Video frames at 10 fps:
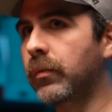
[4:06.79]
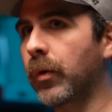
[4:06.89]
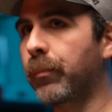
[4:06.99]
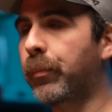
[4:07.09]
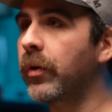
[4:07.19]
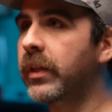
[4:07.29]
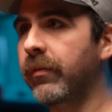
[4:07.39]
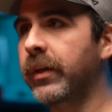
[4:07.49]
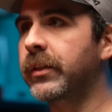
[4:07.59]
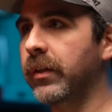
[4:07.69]
We're both
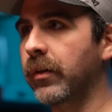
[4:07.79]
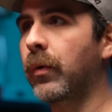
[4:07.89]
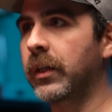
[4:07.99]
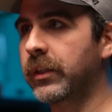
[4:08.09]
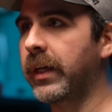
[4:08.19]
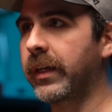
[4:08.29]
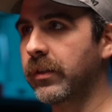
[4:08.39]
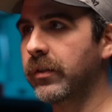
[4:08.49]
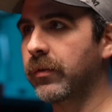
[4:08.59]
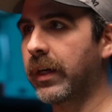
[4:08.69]
giving each other question and
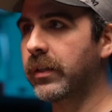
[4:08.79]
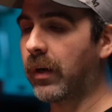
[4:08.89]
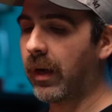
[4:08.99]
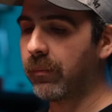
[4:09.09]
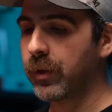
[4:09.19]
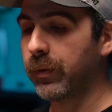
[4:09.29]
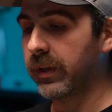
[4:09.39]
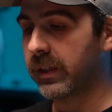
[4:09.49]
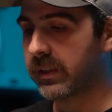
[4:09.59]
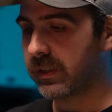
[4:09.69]
answers, right? So I'm doing
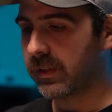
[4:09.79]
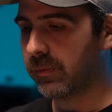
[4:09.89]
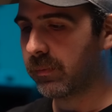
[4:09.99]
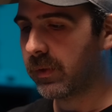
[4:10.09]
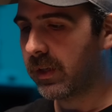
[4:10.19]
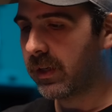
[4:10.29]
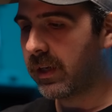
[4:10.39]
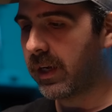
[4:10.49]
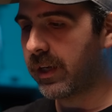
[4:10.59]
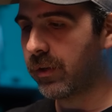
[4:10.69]
this system,
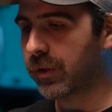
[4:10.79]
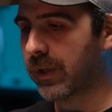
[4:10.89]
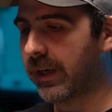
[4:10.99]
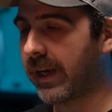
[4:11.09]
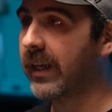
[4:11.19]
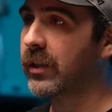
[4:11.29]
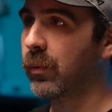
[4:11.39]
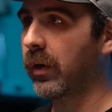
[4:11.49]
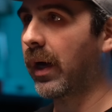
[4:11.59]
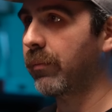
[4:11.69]
and you're trying to answer
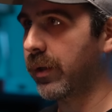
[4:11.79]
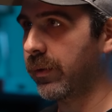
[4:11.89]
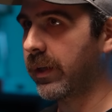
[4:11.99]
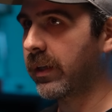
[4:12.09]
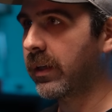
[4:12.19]
what I'm doing.